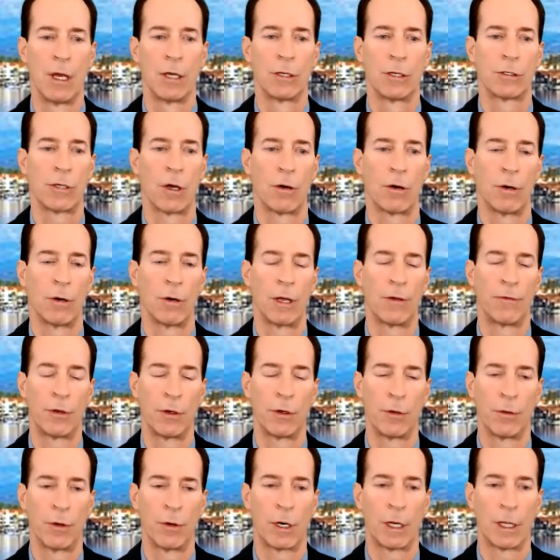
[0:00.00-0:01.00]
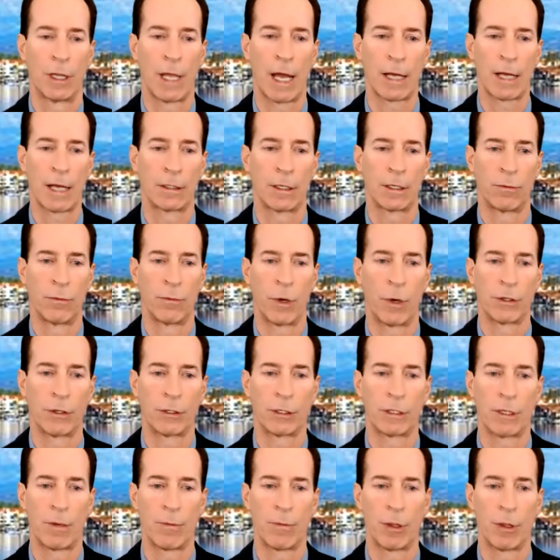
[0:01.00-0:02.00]
So if you were elected, what are
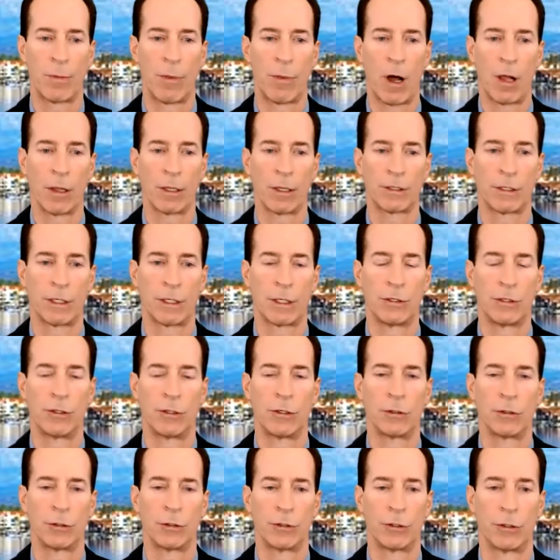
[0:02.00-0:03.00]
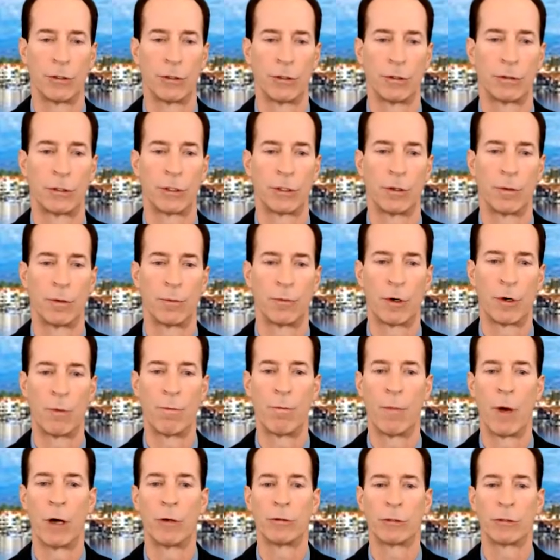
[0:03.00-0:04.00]
some of the policies you'll do to
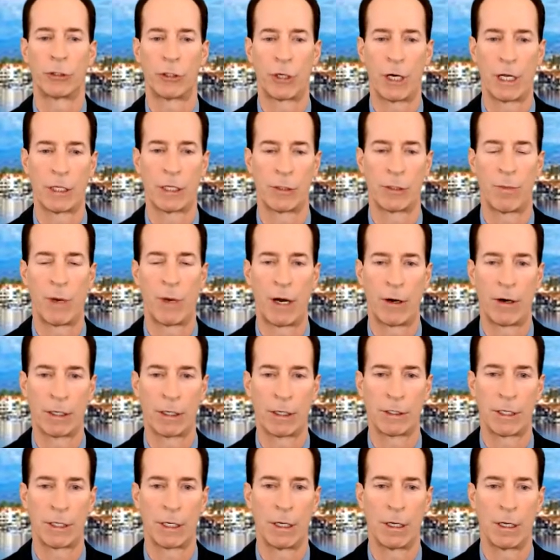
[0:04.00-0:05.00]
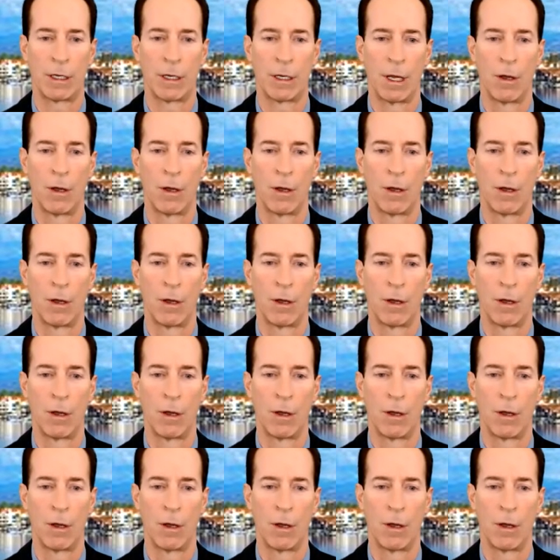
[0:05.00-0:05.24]
promote transparency